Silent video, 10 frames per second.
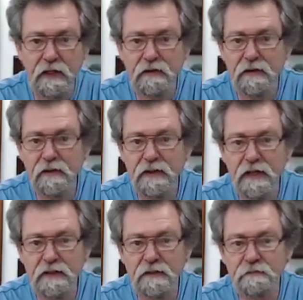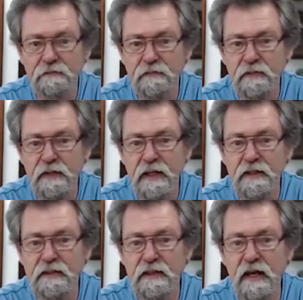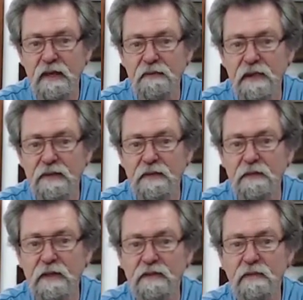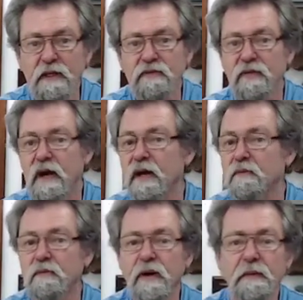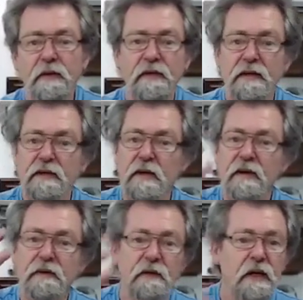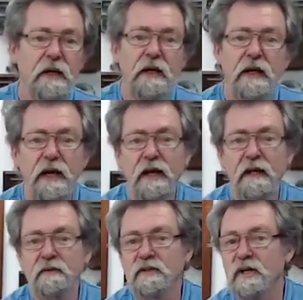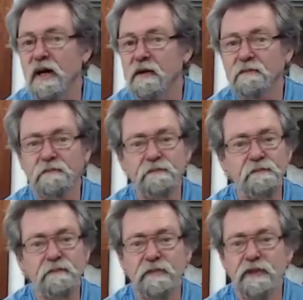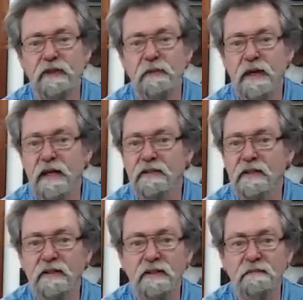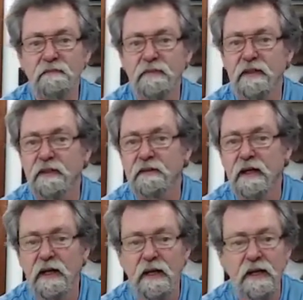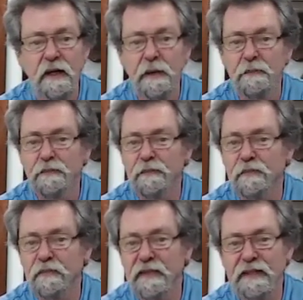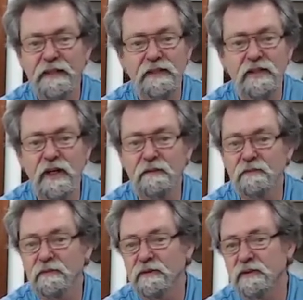Intro and text. Thanks, Dave. Thanks so much. That's fine. Robert, thanks, Derek. Uh, John, John Masters. Um, John,